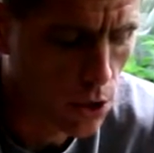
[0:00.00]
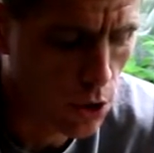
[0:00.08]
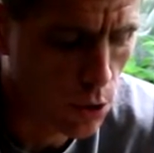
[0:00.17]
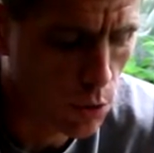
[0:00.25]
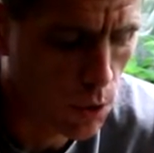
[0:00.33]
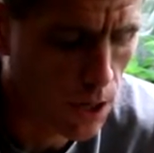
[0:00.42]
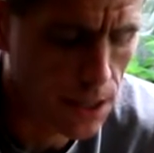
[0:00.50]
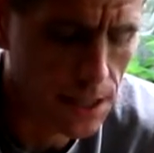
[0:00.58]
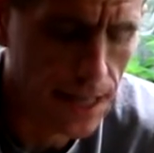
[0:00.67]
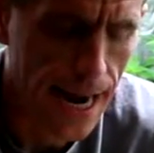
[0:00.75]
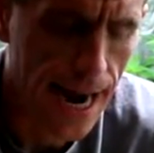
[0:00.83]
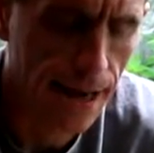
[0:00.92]
you want it
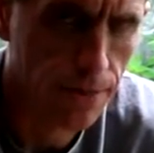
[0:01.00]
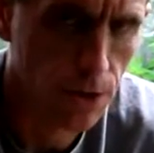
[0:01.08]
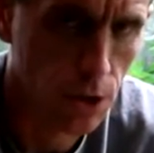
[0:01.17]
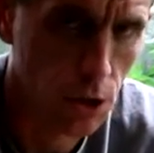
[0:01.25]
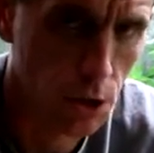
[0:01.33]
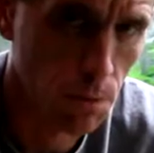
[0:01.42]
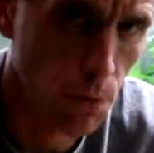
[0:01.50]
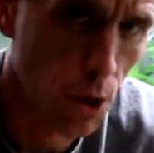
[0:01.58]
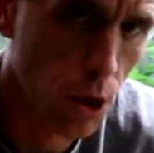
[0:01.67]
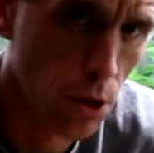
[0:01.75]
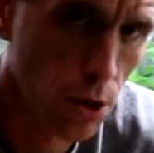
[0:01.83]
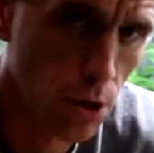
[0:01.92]
to have a
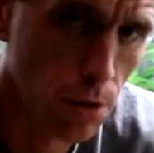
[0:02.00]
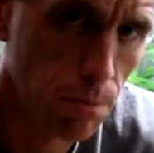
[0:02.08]
small